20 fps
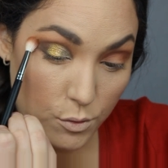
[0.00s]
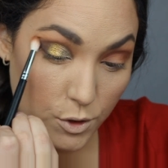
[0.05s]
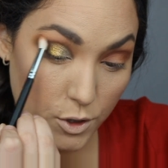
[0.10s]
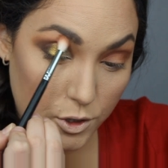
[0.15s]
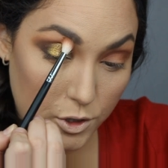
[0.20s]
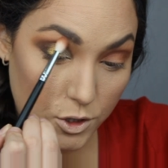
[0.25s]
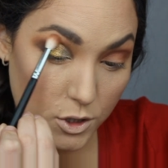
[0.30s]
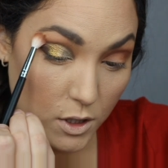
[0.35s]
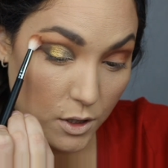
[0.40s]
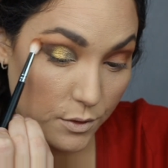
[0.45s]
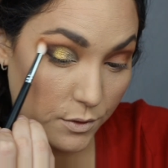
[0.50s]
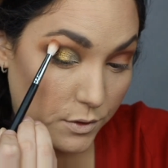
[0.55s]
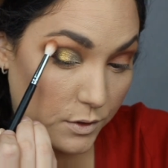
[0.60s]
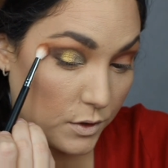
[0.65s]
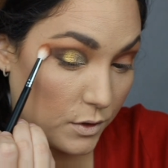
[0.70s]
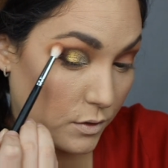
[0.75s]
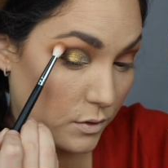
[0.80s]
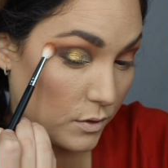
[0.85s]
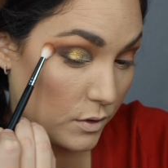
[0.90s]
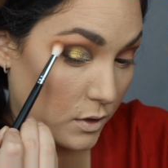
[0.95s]
brush I
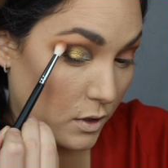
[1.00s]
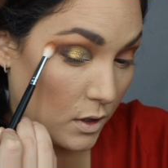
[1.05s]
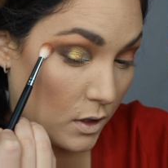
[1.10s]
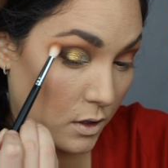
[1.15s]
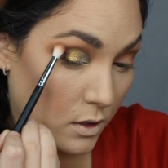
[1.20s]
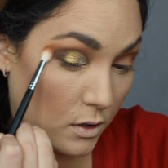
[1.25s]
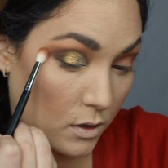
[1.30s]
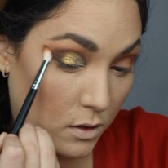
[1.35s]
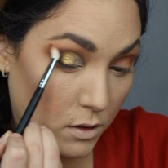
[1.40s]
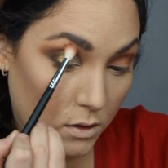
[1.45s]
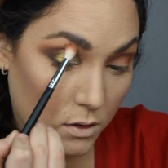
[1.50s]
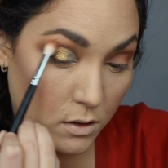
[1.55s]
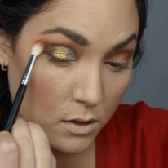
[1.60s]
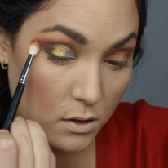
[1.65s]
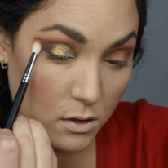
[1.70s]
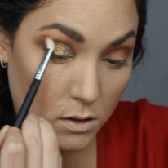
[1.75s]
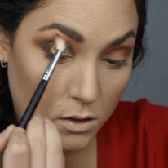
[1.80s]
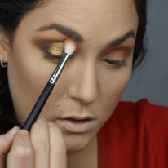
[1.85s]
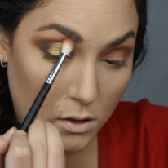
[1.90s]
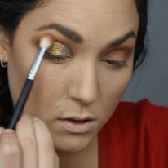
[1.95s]
was using.
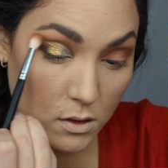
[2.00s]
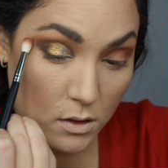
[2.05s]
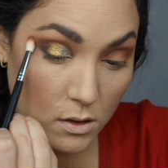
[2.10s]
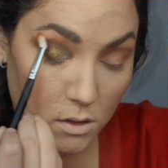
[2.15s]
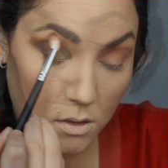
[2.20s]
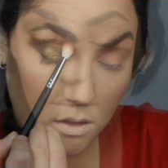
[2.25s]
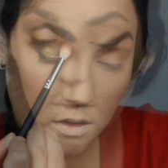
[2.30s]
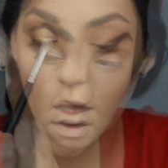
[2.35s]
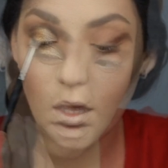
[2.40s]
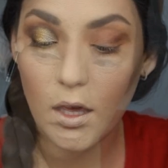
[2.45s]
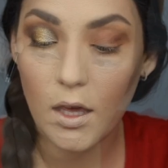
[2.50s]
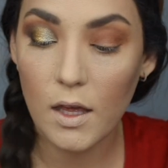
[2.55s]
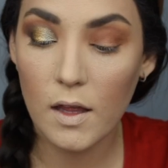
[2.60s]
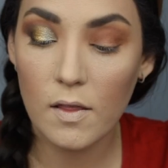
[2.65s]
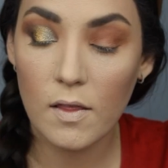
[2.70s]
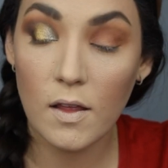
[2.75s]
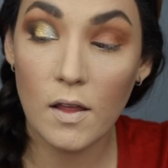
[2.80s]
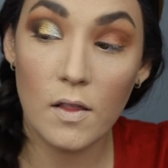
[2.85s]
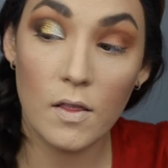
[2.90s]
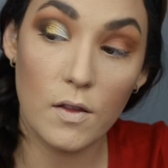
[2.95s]

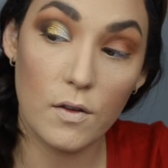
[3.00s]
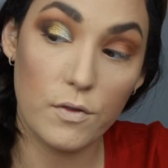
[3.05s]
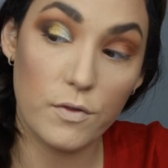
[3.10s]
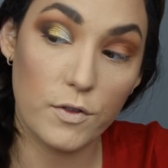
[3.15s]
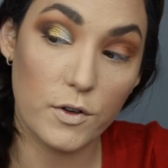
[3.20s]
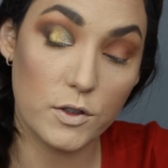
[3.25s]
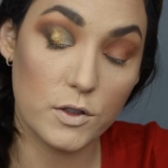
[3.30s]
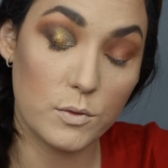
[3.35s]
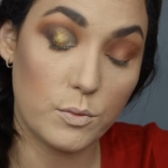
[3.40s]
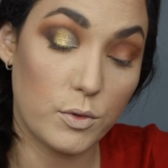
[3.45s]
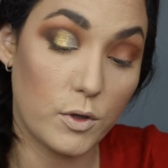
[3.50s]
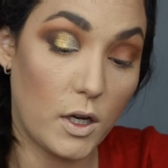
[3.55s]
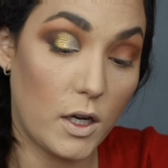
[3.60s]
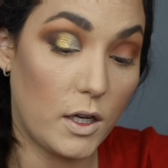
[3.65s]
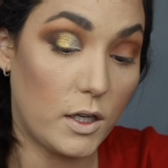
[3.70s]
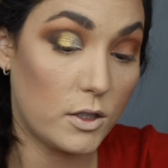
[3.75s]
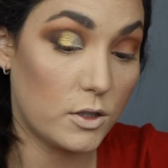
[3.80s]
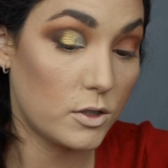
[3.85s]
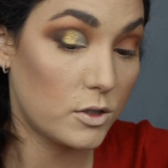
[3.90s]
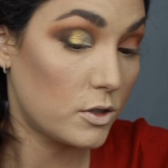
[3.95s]
And then the first
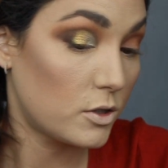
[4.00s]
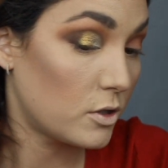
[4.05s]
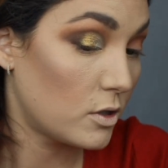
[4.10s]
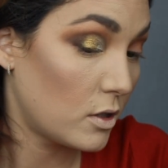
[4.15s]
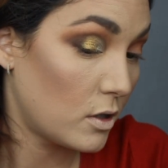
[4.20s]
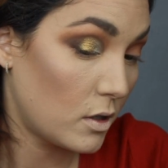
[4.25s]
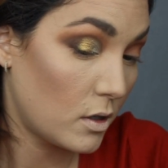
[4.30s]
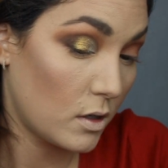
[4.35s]
brush.